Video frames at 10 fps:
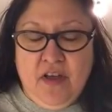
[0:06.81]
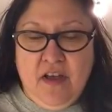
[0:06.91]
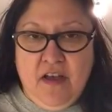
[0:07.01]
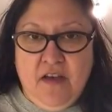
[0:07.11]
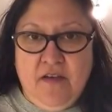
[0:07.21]

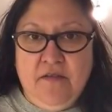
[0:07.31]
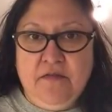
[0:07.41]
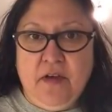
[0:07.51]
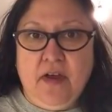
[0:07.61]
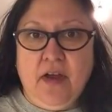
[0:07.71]

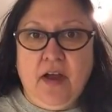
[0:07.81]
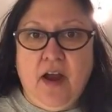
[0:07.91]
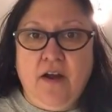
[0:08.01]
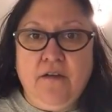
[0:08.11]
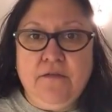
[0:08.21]
of
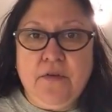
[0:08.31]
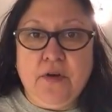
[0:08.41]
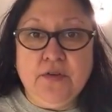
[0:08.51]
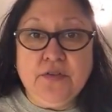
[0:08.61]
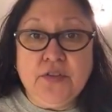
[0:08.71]
our
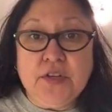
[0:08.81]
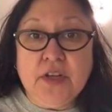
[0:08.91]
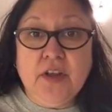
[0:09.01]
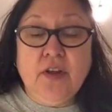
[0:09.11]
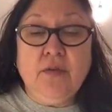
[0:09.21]
first
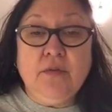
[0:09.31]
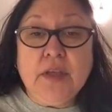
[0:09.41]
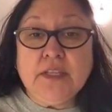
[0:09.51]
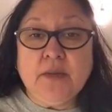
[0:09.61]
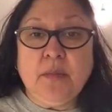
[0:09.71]

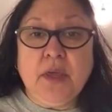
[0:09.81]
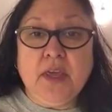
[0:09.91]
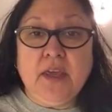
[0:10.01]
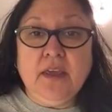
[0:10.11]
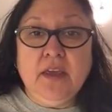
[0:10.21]

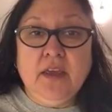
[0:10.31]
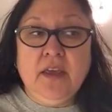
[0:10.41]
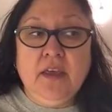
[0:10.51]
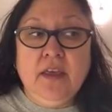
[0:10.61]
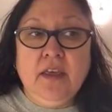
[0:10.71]
recipe
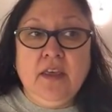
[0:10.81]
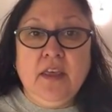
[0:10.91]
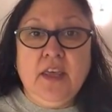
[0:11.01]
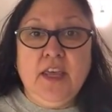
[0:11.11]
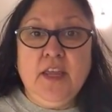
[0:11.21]

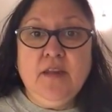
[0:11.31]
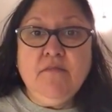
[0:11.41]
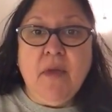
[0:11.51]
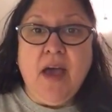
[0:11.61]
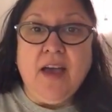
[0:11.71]
in
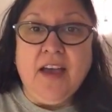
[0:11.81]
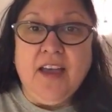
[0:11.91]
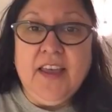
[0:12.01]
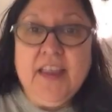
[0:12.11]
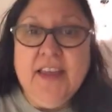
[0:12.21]

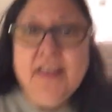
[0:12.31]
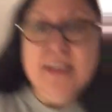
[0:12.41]
my